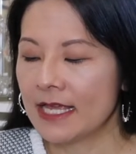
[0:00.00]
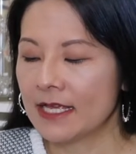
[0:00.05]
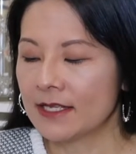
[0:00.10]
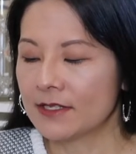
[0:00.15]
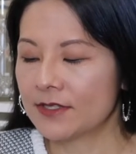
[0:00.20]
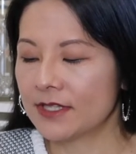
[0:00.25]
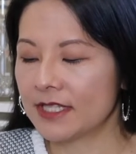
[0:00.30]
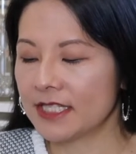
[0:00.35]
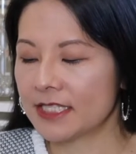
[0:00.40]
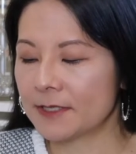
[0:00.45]

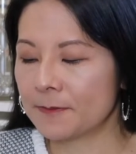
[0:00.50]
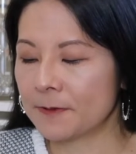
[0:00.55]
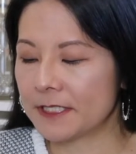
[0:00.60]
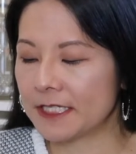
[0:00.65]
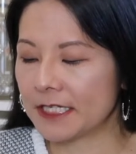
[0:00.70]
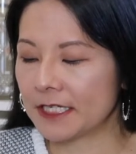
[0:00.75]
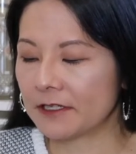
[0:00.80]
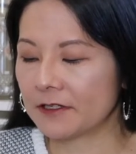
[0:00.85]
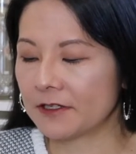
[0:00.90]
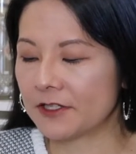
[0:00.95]
So this
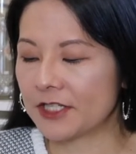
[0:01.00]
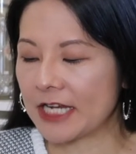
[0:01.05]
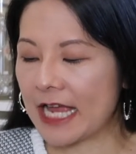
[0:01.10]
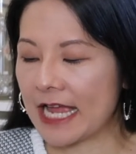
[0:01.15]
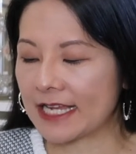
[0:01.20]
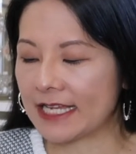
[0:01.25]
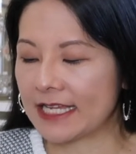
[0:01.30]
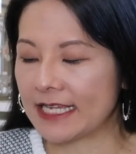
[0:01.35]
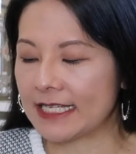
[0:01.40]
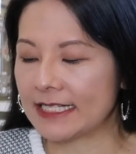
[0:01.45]
particular
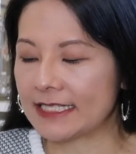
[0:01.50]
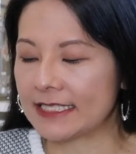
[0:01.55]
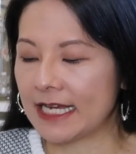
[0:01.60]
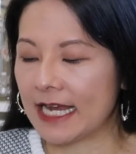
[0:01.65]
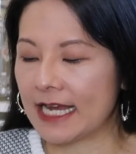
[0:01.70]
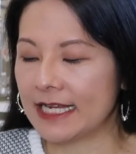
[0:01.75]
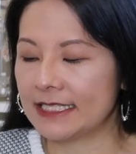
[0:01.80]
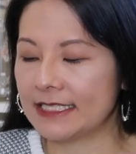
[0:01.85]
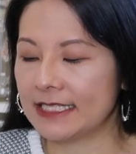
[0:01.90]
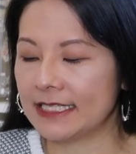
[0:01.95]
jacket,
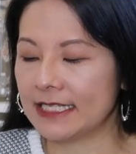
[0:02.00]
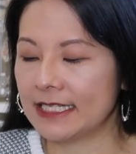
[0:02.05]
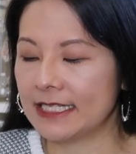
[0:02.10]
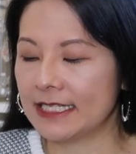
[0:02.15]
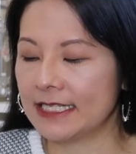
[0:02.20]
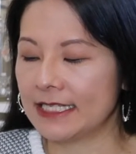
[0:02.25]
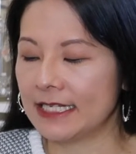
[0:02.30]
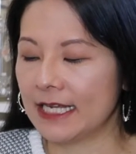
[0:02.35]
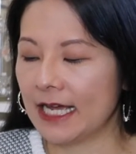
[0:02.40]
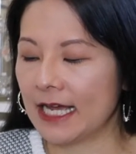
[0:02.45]
I
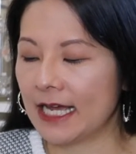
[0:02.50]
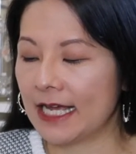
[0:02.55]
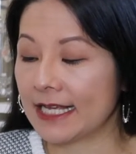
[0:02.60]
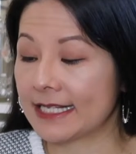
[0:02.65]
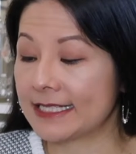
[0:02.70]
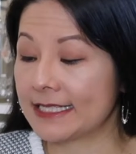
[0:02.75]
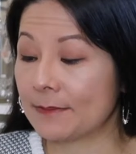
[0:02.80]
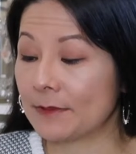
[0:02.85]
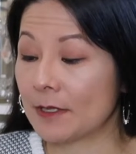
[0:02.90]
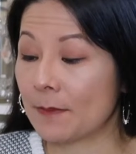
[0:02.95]
did
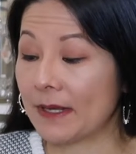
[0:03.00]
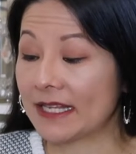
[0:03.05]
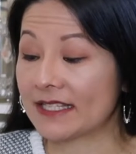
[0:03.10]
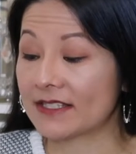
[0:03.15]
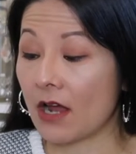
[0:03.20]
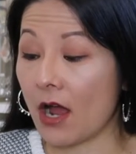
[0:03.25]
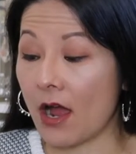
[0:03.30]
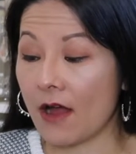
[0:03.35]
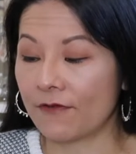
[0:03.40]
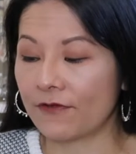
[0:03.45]
accept a best
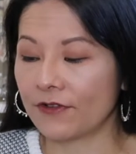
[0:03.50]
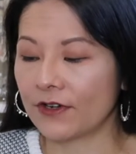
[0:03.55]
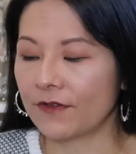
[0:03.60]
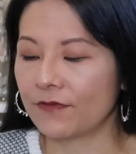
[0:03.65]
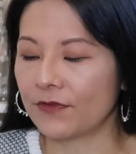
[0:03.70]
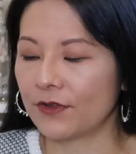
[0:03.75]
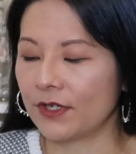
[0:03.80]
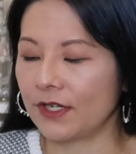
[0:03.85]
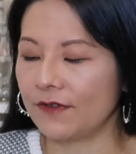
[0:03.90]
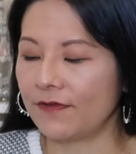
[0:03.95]
offer of
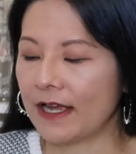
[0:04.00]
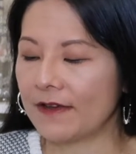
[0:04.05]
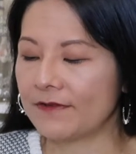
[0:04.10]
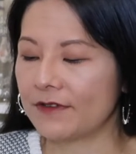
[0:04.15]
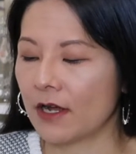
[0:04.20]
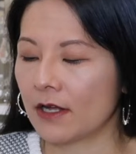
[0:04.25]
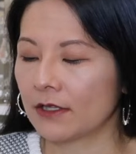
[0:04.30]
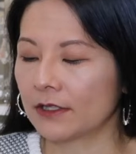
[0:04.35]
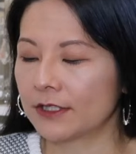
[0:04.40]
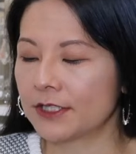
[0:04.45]

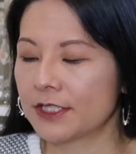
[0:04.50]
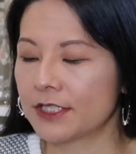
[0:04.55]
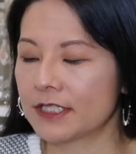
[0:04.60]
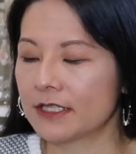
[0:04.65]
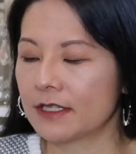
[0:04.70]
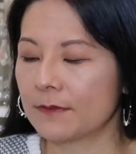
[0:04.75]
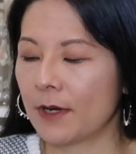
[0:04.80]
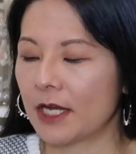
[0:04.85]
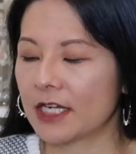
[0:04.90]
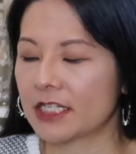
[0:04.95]
$35.
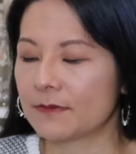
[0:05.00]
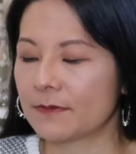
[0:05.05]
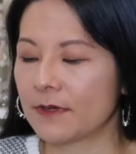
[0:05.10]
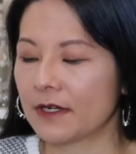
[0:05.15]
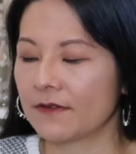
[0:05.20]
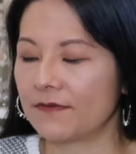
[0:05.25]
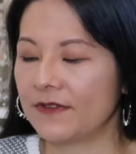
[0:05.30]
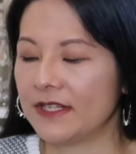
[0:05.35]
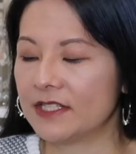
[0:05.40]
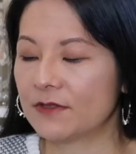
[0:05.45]
The
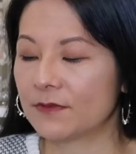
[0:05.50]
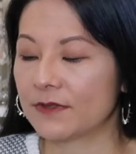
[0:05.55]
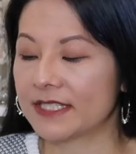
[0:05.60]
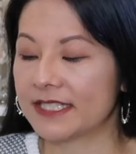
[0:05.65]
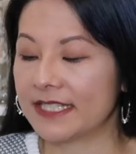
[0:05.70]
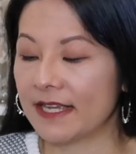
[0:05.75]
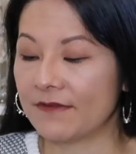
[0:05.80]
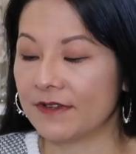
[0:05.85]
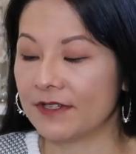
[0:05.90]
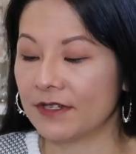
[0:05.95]
Poshmark fees were
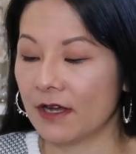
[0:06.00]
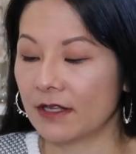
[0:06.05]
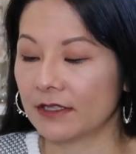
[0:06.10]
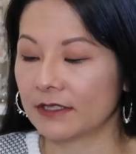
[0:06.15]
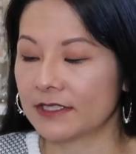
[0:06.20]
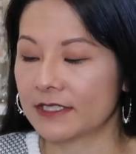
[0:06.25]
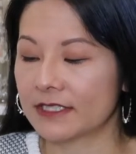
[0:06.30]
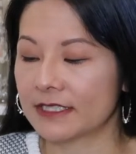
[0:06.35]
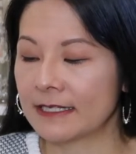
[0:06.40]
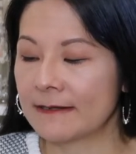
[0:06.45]

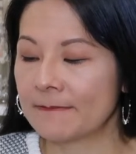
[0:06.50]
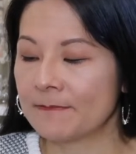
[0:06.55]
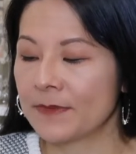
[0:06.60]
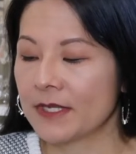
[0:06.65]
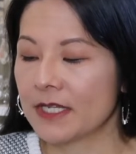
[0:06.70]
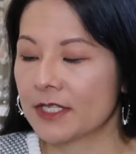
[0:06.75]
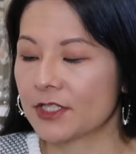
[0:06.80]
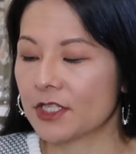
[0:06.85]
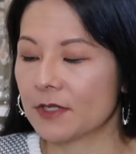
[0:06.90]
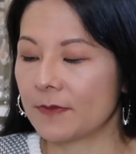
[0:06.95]
$7.
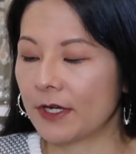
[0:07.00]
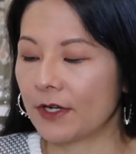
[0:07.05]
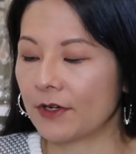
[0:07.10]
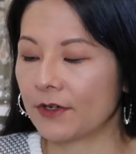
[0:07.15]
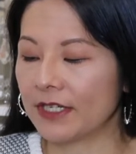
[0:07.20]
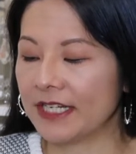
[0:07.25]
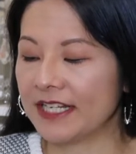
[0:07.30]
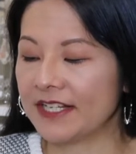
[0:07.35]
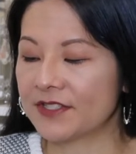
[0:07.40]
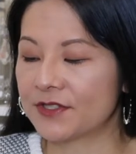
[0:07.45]
So my
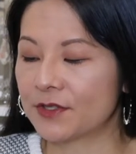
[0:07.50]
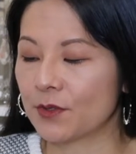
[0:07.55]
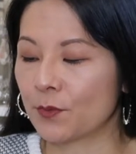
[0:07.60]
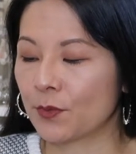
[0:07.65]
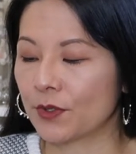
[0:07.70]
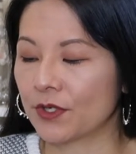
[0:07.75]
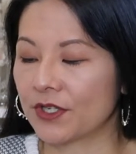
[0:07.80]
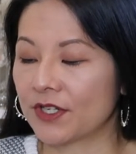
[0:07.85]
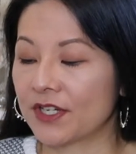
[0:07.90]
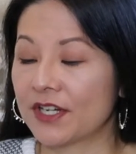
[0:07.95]
earnings
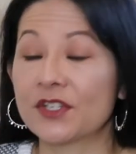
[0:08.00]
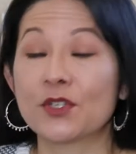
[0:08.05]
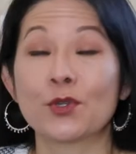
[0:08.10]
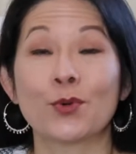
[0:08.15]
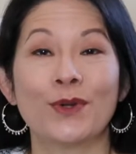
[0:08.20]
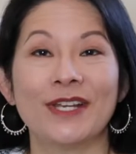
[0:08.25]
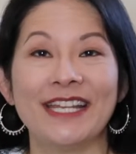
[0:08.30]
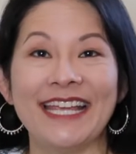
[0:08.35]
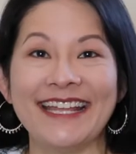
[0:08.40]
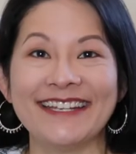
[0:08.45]
were
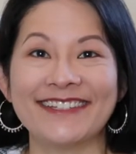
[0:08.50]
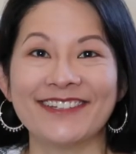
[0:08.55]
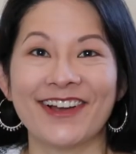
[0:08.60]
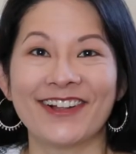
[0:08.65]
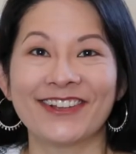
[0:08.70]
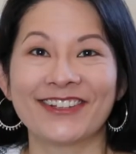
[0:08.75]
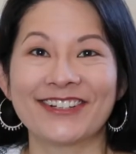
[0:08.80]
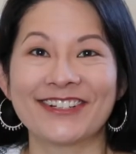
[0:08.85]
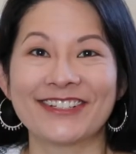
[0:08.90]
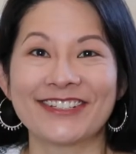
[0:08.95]

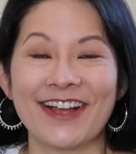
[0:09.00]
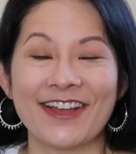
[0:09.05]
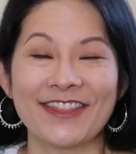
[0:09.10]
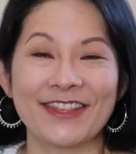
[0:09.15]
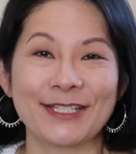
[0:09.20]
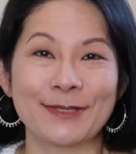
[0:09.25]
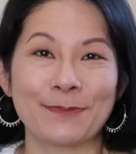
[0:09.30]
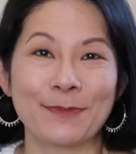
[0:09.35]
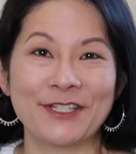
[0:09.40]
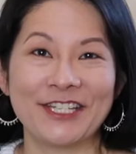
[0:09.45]
$28 on
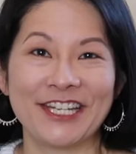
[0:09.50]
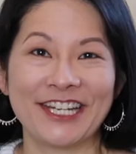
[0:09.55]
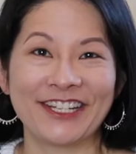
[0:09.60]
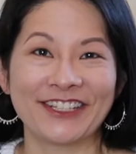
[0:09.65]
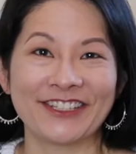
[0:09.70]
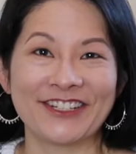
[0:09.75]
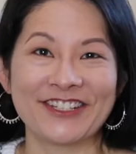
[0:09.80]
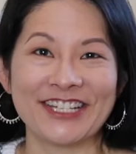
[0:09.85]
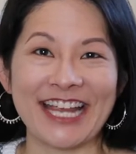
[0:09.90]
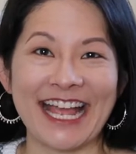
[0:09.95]
this
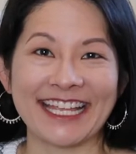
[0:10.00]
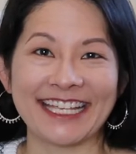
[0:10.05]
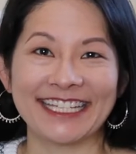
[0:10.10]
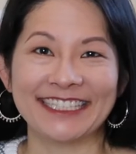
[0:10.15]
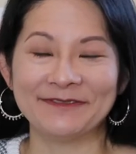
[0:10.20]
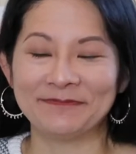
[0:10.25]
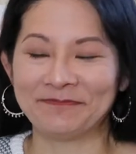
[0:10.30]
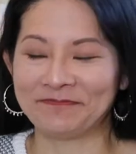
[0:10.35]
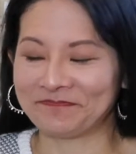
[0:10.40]
particular jacket.